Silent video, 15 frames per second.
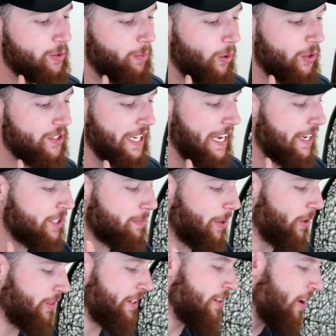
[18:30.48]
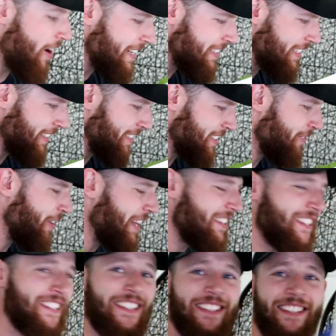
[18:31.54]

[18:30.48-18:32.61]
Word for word: Sports Expo in the 90s. You've had this